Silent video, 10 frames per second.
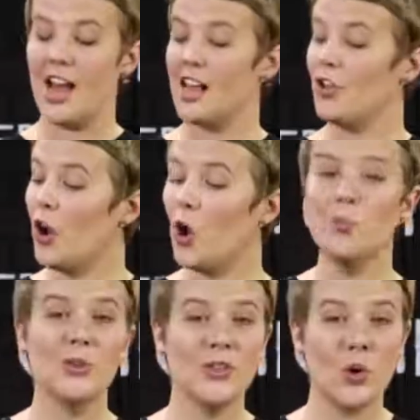And your
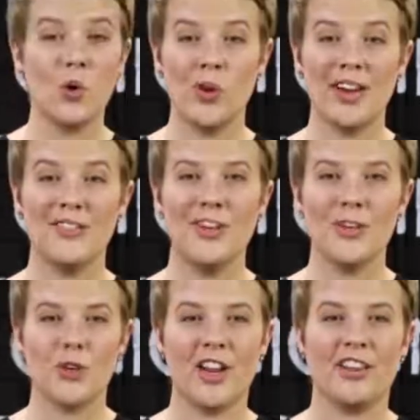cold brew's all ready for you
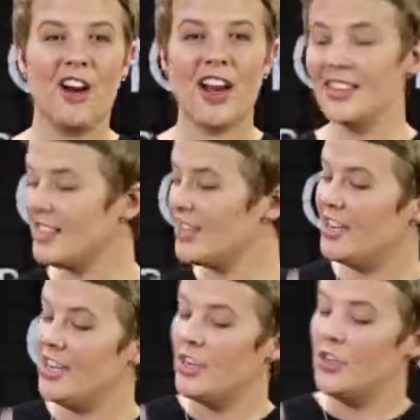to drink, guys.
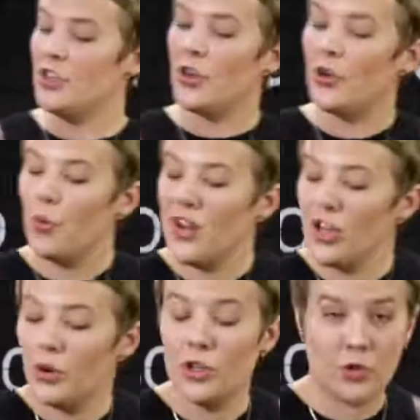So
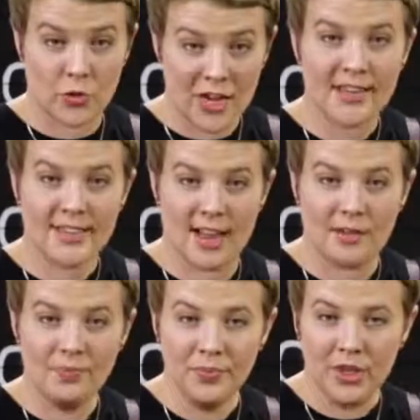when you want to drink
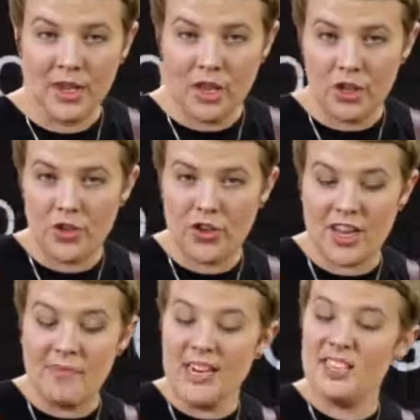some, you
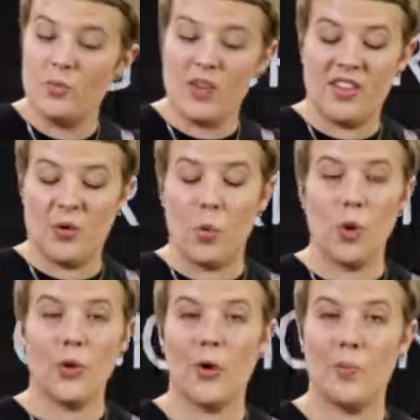can mix it with either
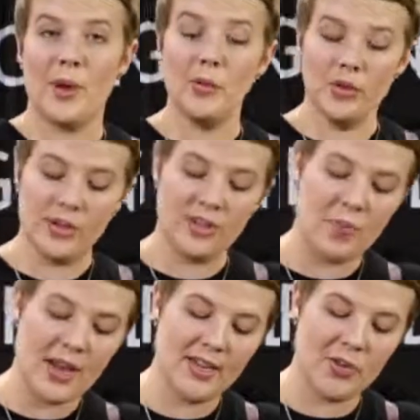water or milk,
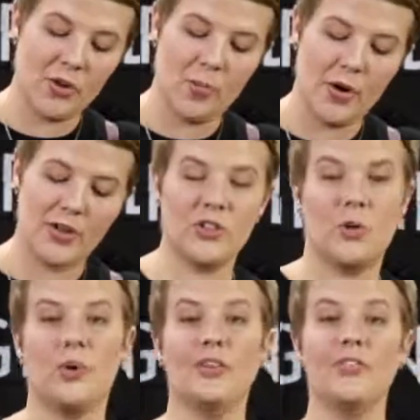depends on your
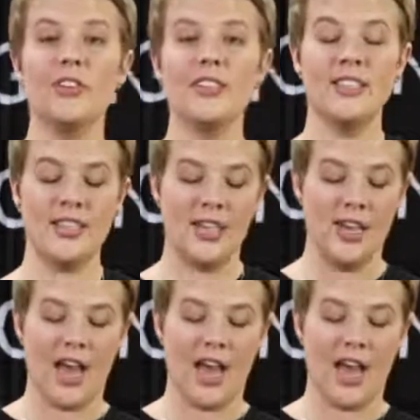personal preference.